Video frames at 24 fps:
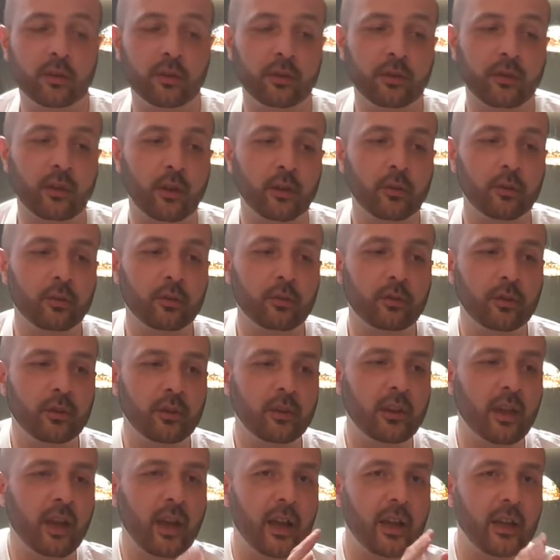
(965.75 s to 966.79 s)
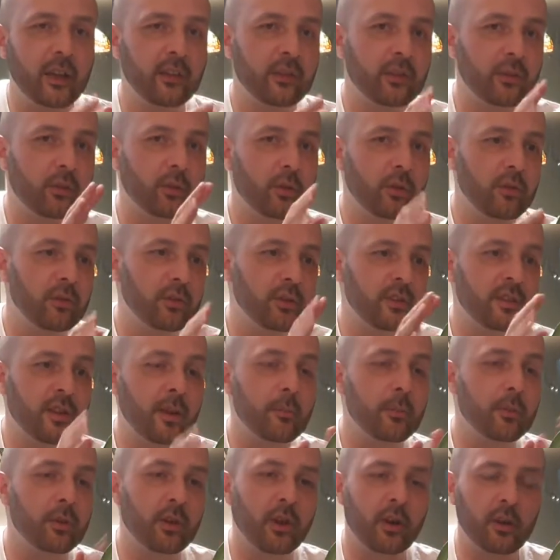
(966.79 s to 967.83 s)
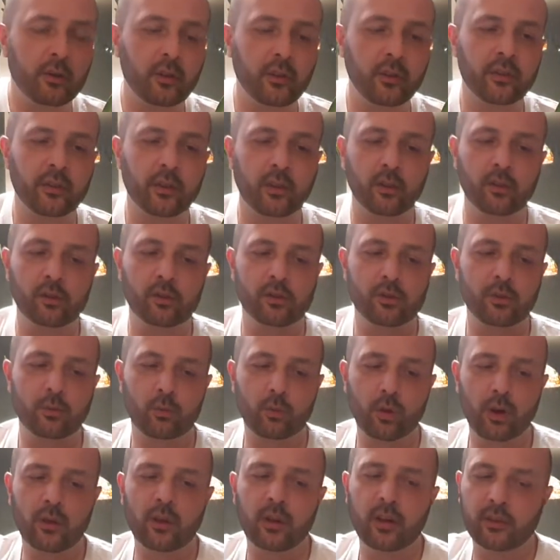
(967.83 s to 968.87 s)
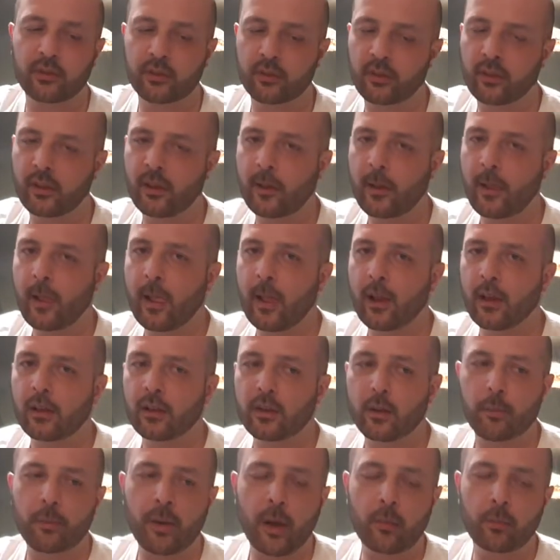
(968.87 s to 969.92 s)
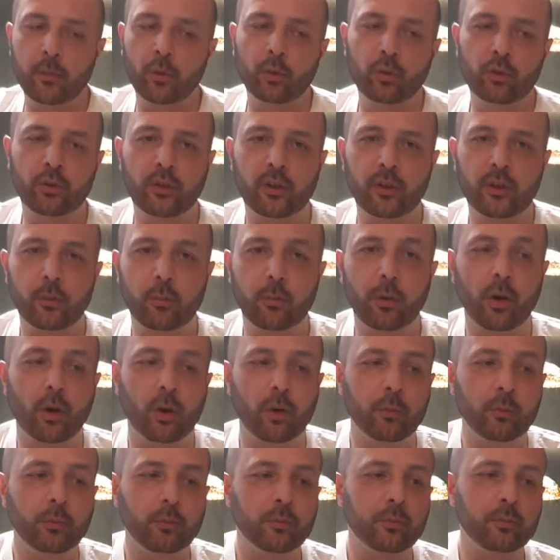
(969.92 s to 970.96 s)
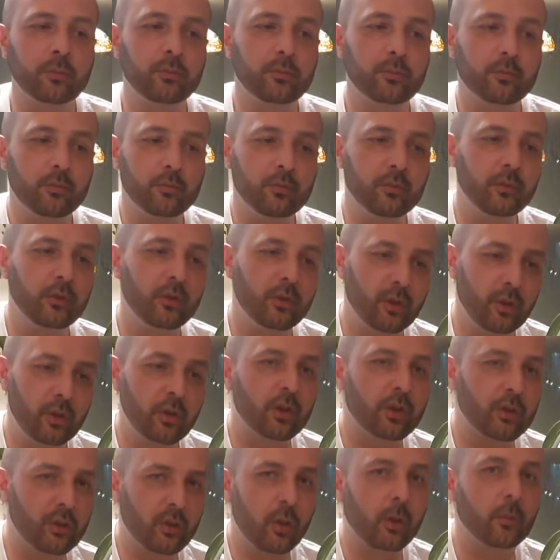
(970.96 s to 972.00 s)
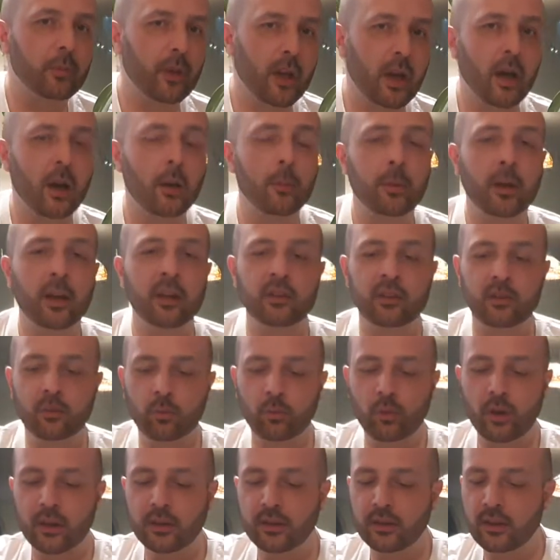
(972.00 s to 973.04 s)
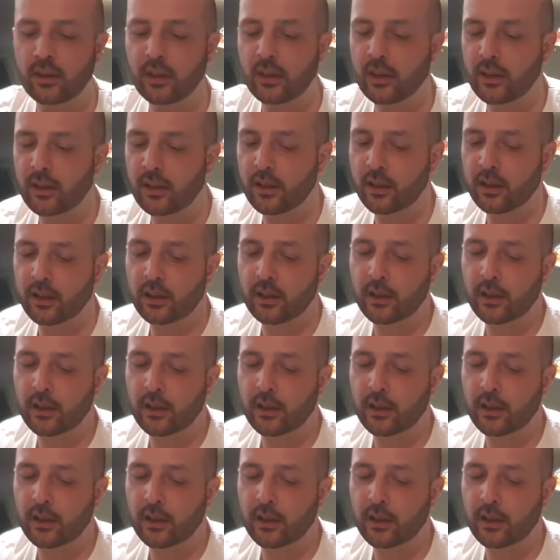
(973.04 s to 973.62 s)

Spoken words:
So that is sort of a temporary solution, whereas the pebbles in the bottom, you can top that up as and when needed.